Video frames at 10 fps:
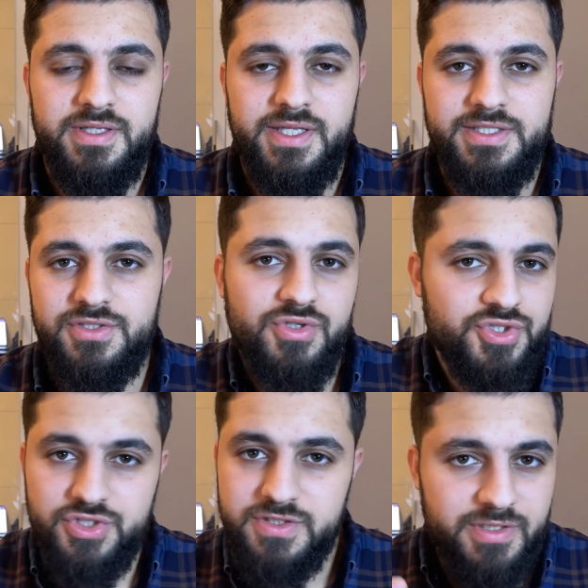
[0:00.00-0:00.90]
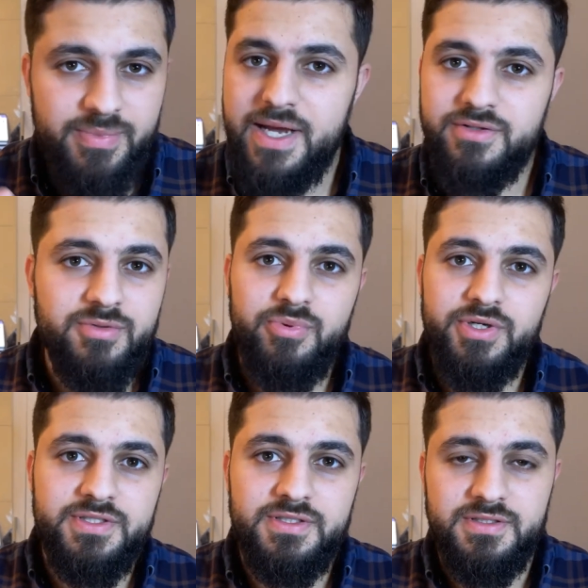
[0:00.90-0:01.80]
It's not just about the
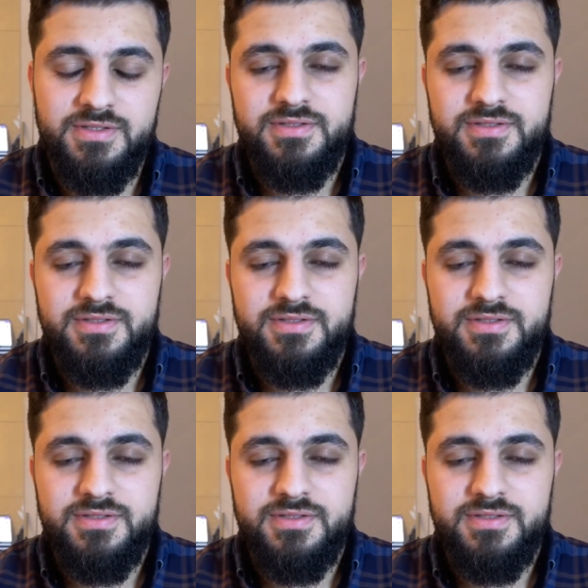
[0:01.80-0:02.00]
body.